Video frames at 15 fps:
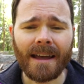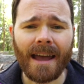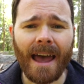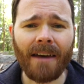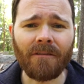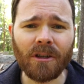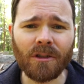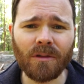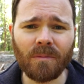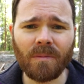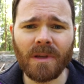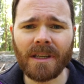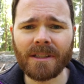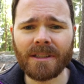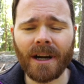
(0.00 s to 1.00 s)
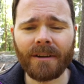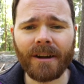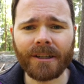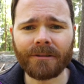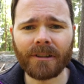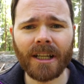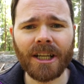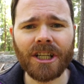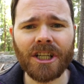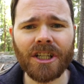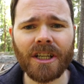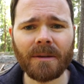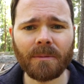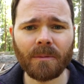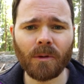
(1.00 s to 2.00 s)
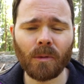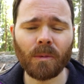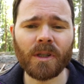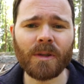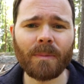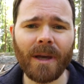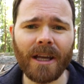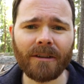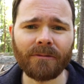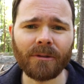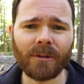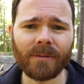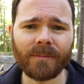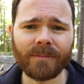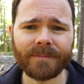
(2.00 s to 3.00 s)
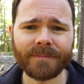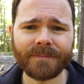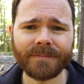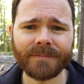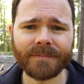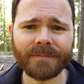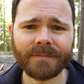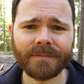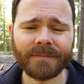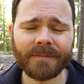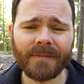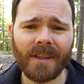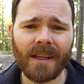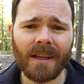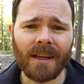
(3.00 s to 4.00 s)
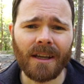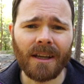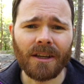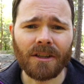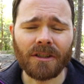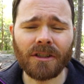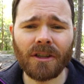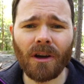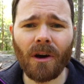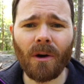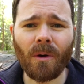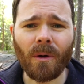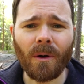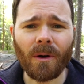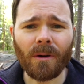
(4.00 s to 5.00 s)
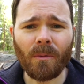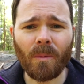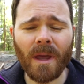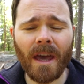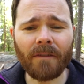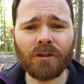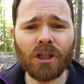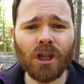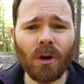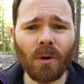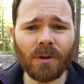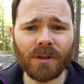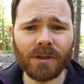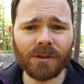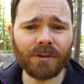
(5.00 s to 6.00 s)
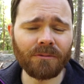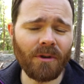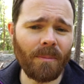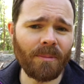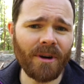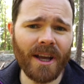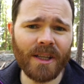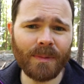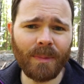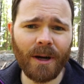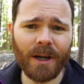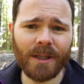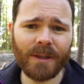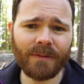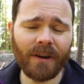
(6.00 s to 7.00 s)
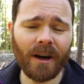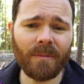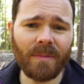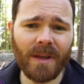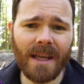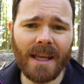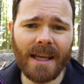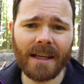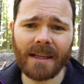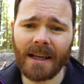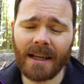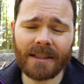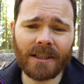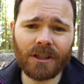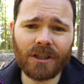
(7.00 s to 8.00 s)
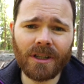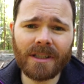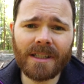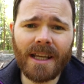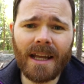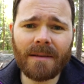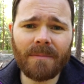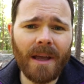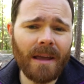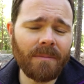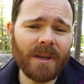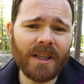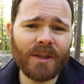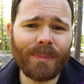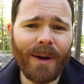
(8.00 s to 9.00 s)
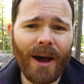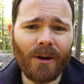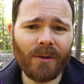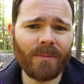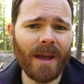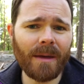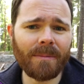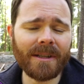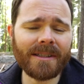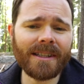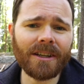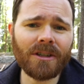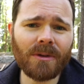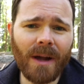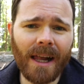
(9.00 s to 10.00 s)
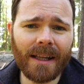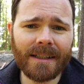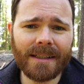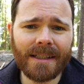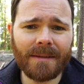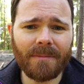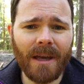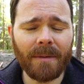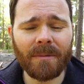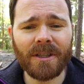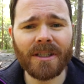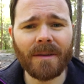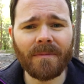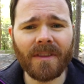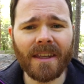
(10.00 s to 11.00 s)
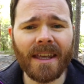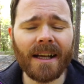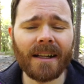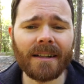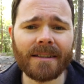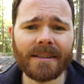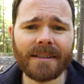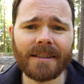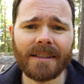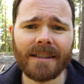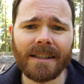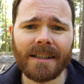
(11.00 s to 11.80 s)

having to be in direct relationship with what's painful. So we have chosen to repress parts of our being, as I just said. Maybe it's power, maybe it's sexuality, maybe it's something else.